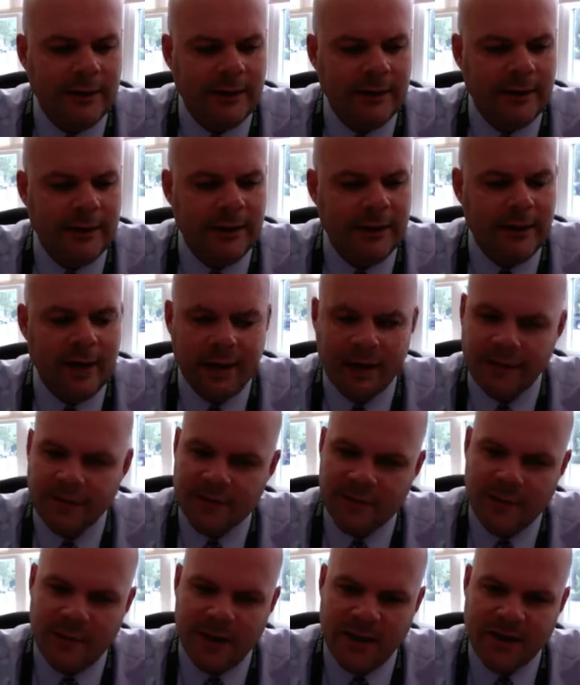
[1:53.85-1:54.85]
in a negative
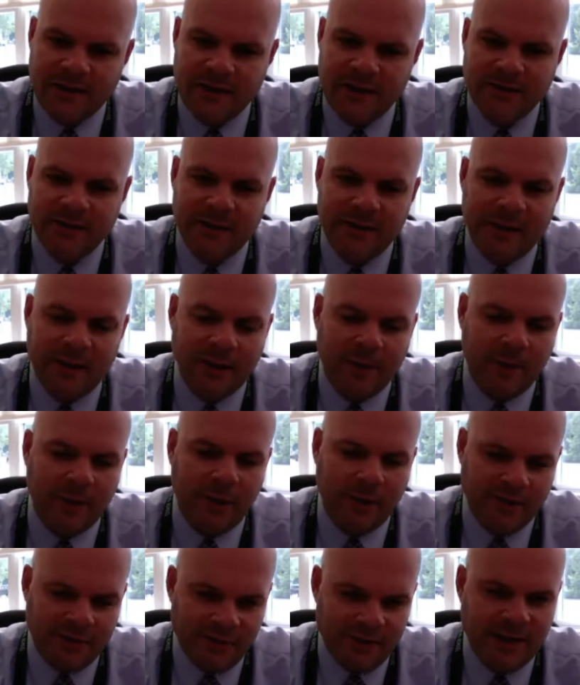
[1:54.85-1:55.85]
space after that. But
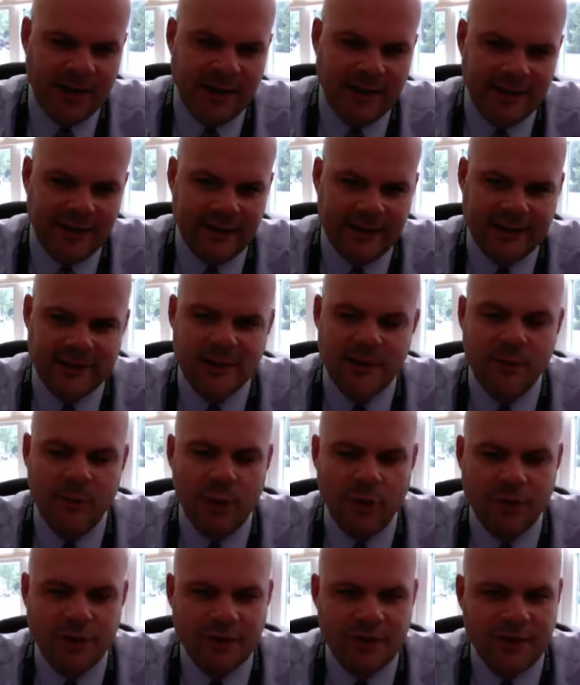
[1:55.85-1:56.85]
obviously, that's an
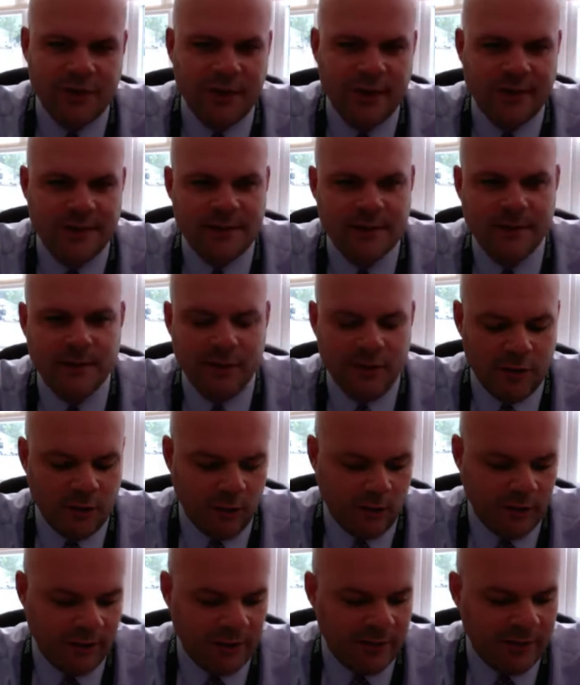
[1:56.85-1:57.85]
emergency. That's something
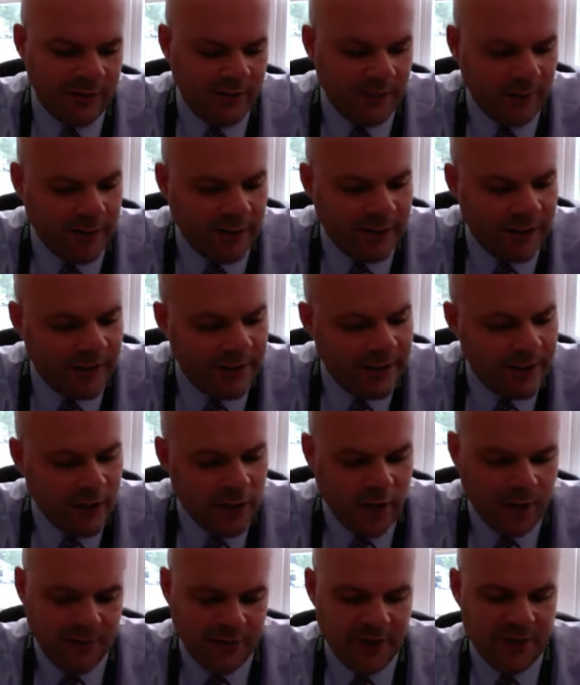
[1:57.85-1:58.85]
totally different. But
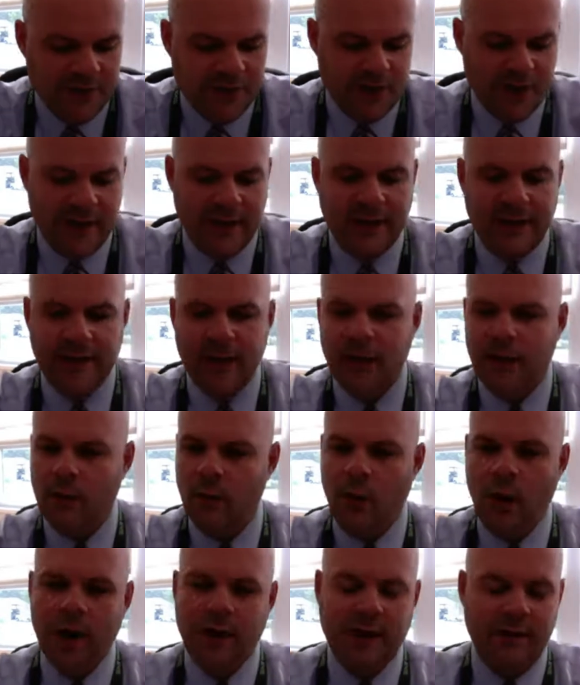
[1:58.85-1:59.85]
confidentiality on the
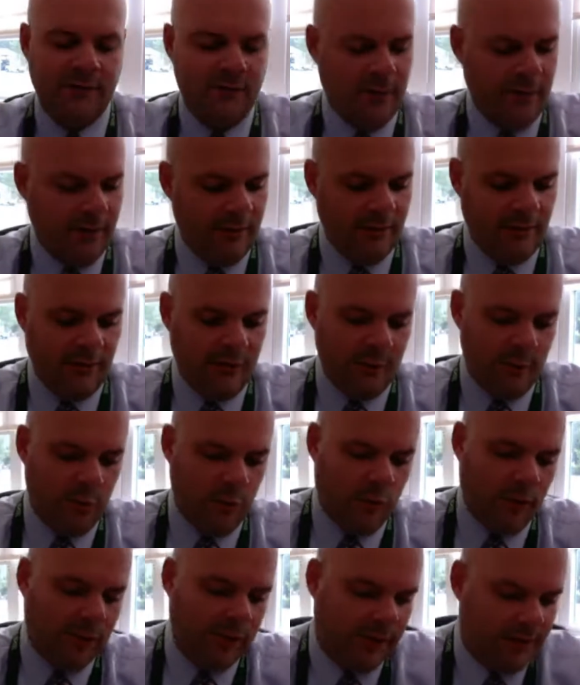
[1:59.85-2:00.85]
walkie, very, very
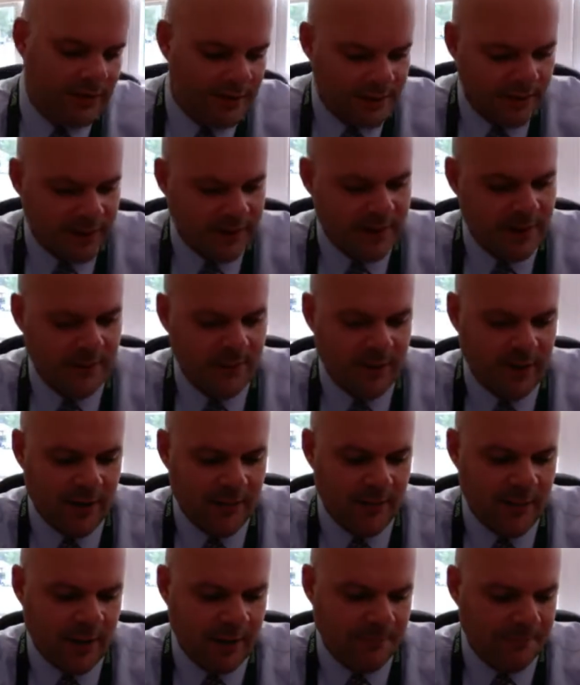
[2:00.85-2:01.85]
important. Let's keep that in
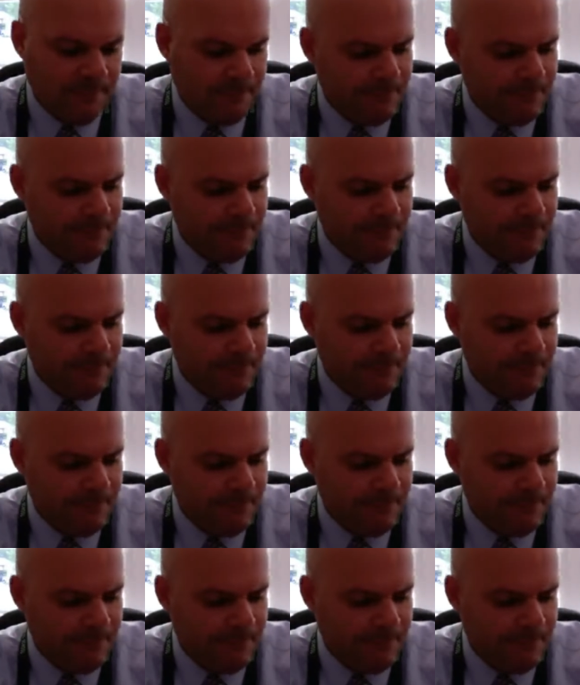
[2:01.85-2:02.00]
mind.